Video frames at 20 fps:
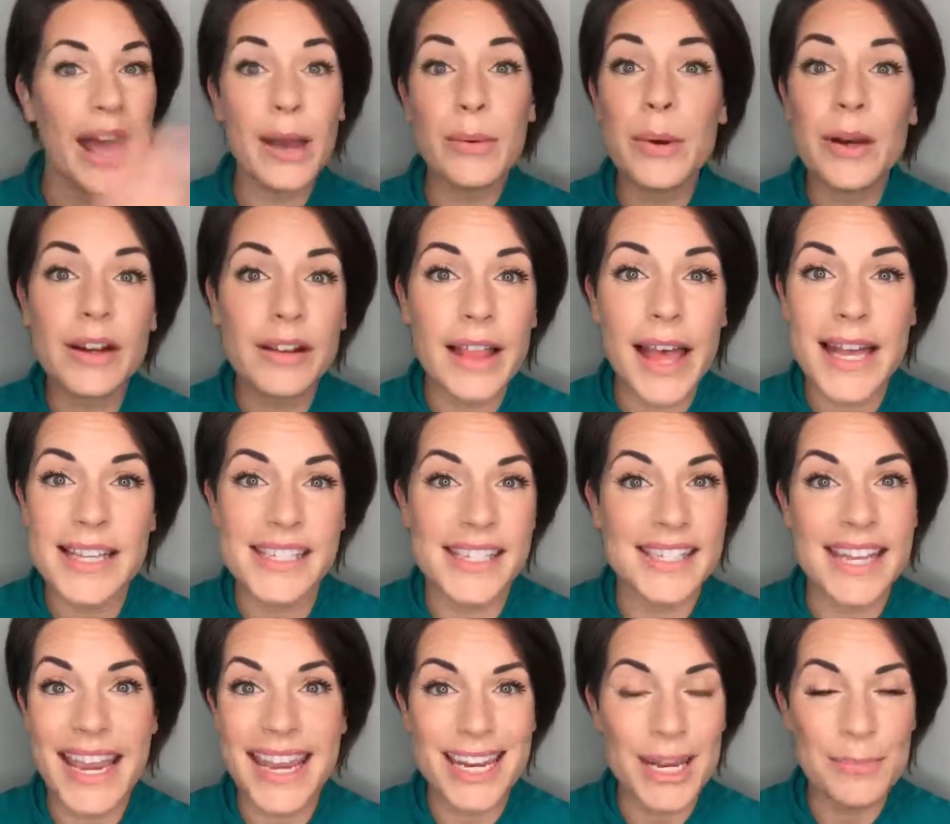I wear
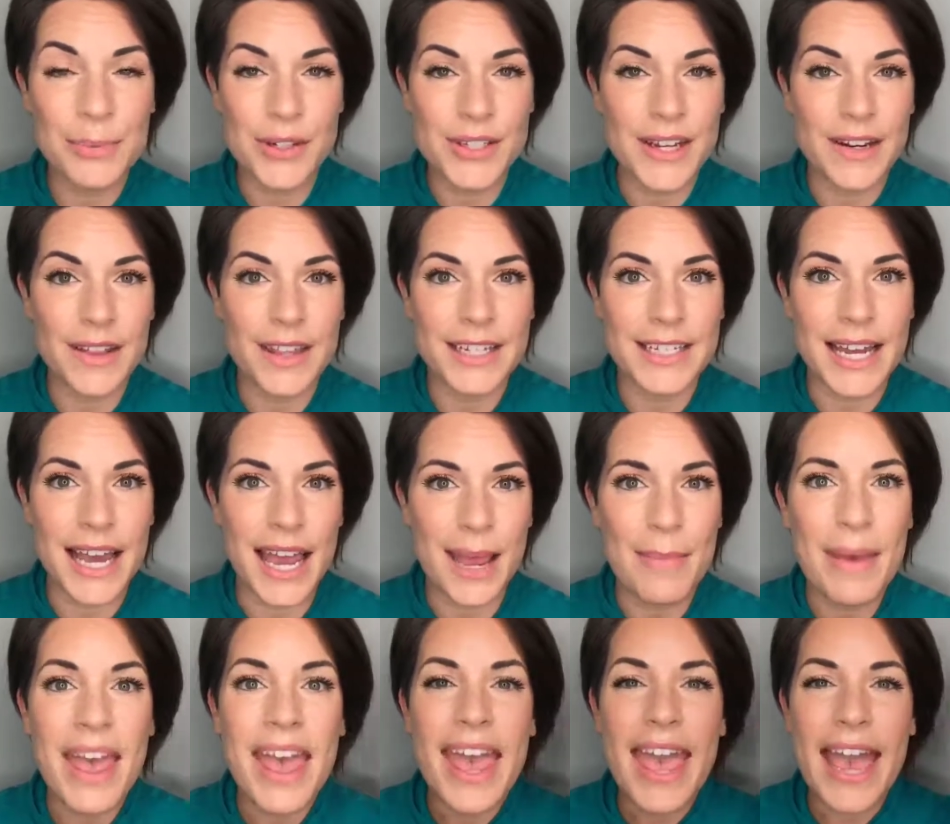glasses eighty percent of the
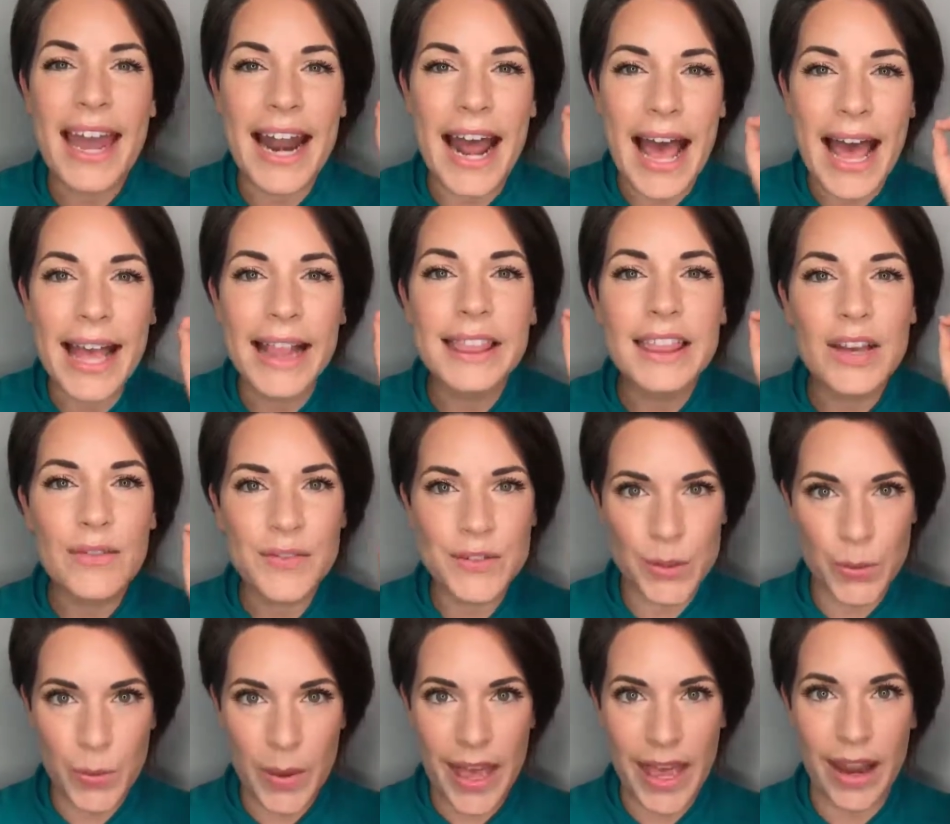time, and I love
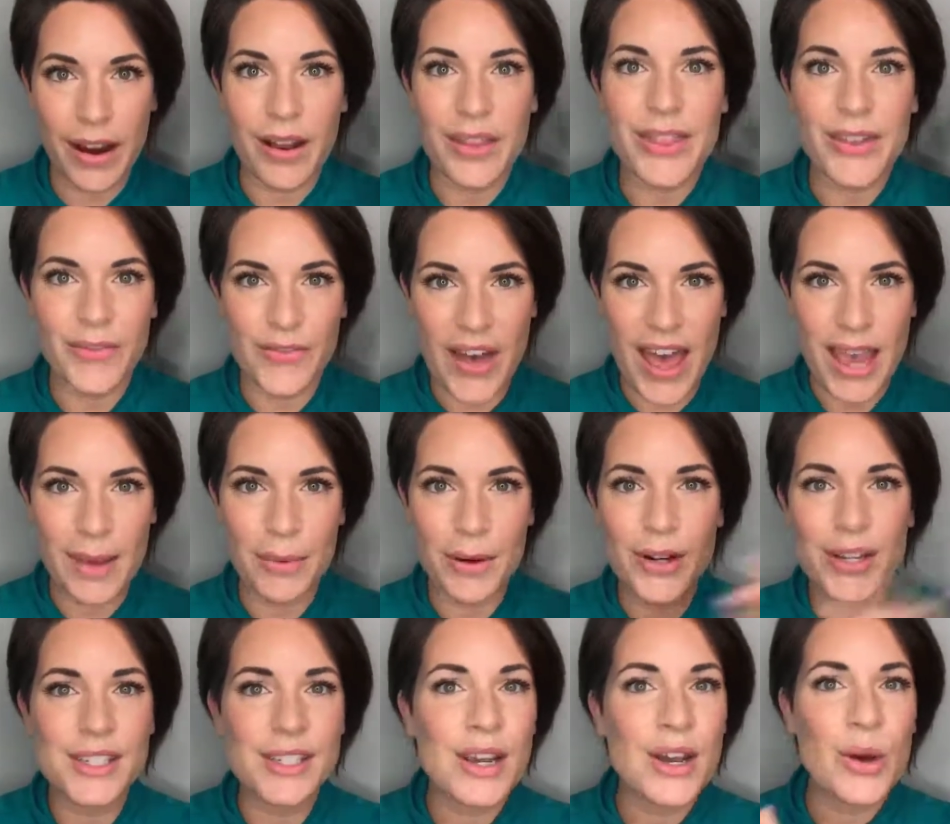to wear the
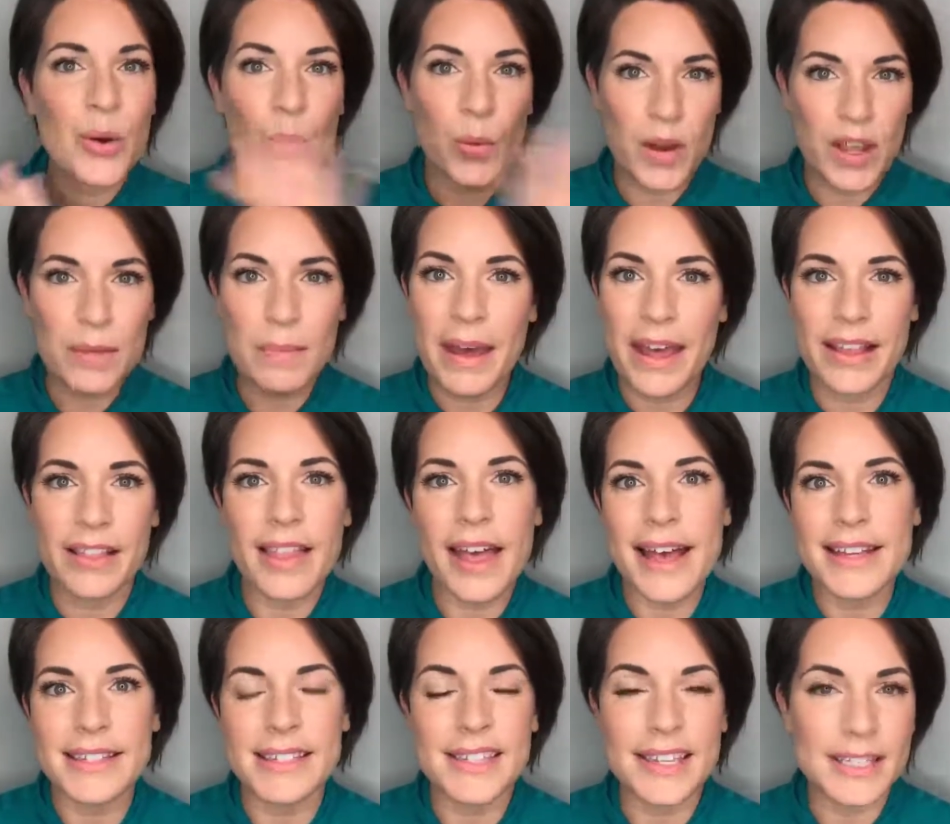fibers with my
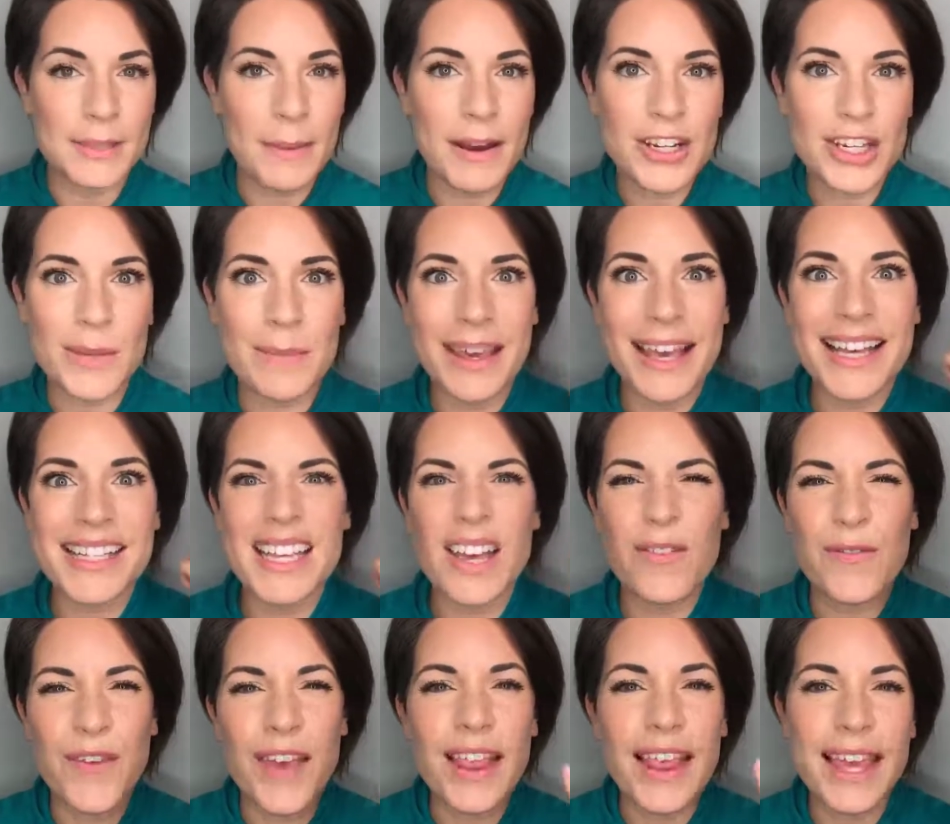glasses, especially because I
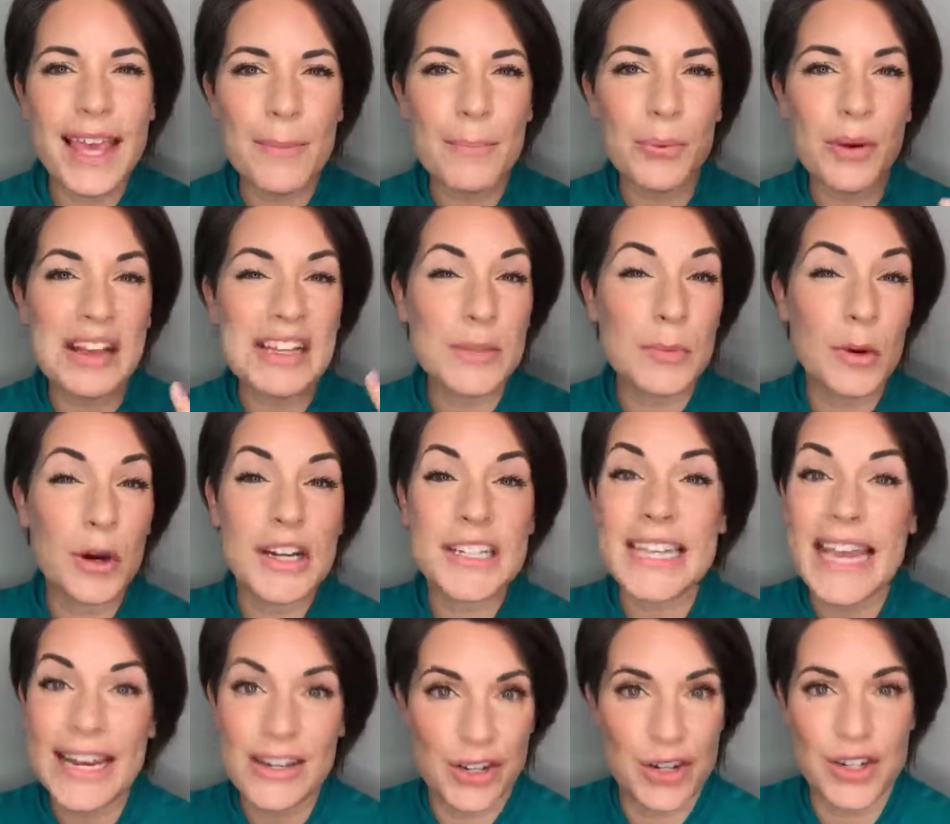feel like it brings more
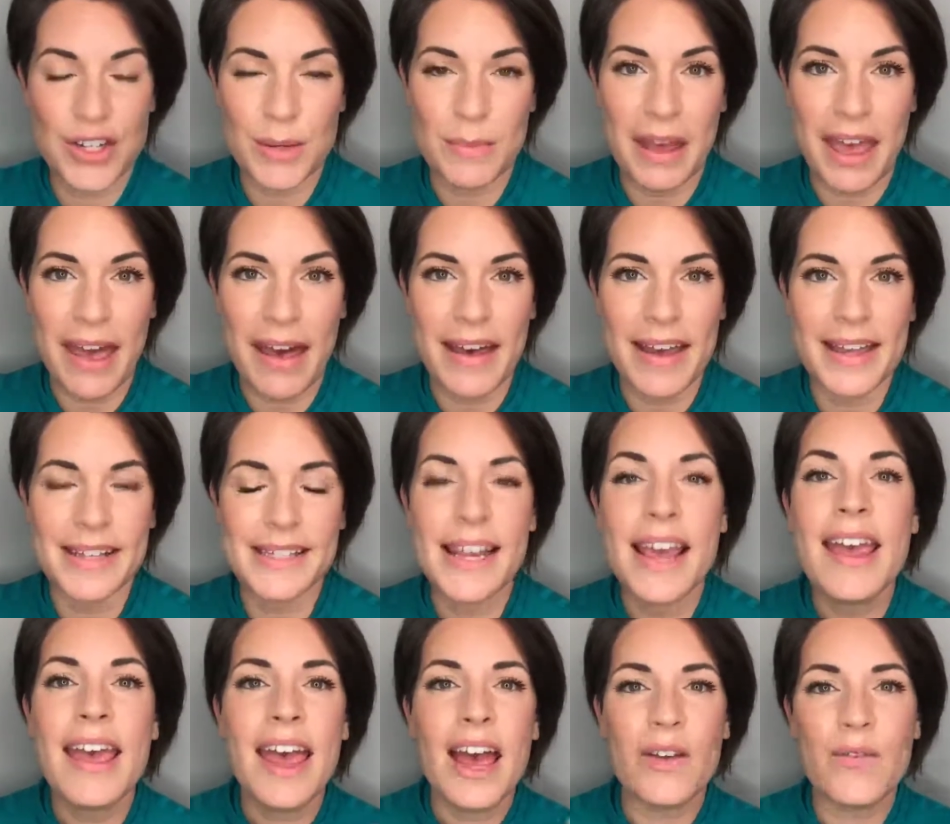attention to my eyes.
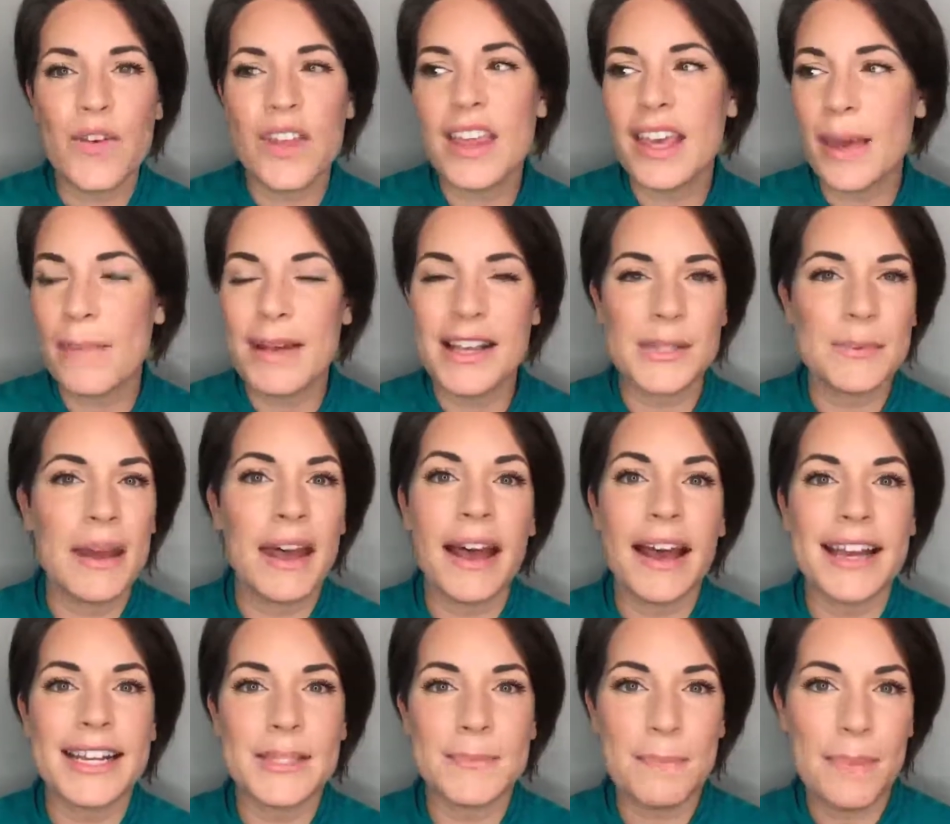I feel like it makes my
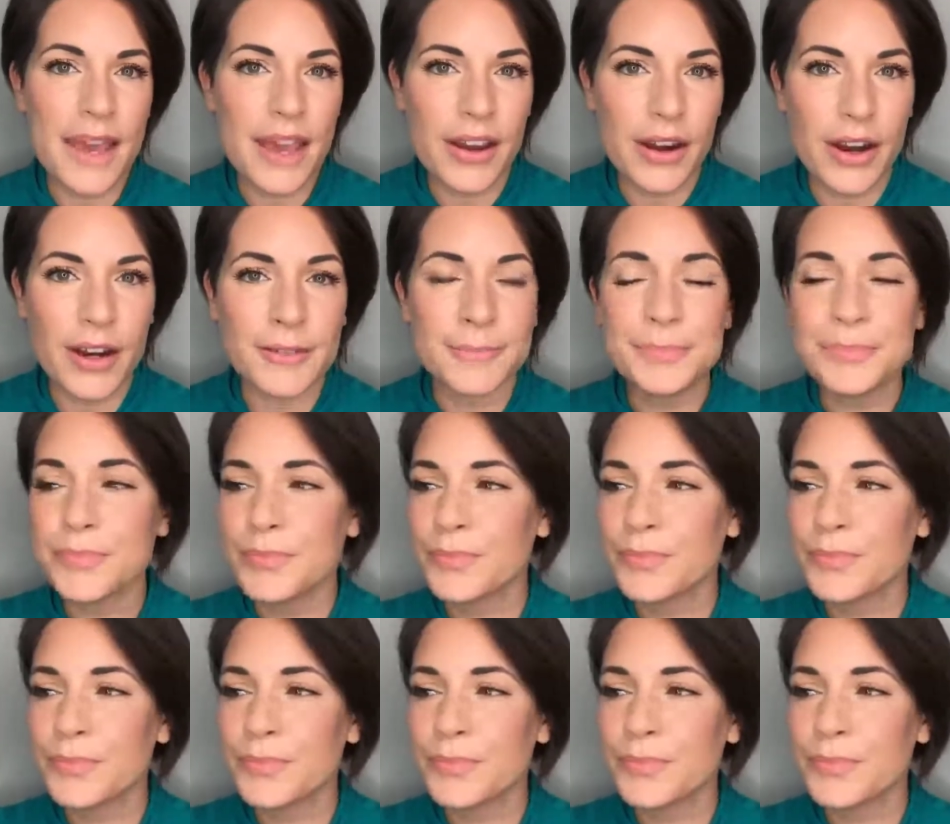eyes bigger